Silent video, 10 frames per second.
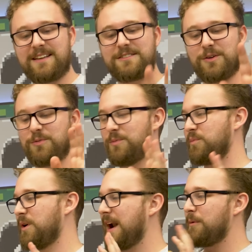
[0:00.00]
is, so
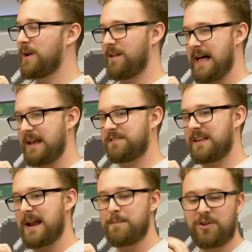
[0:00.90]
what I
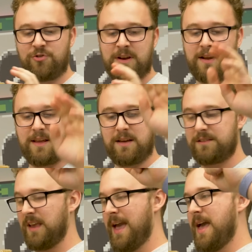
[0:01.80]
realized, and I mentioned it,
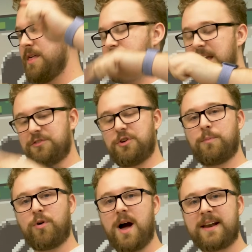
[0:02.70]
is these two
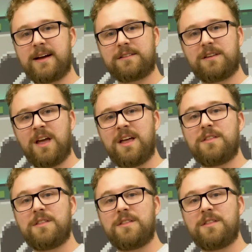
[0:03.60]
products,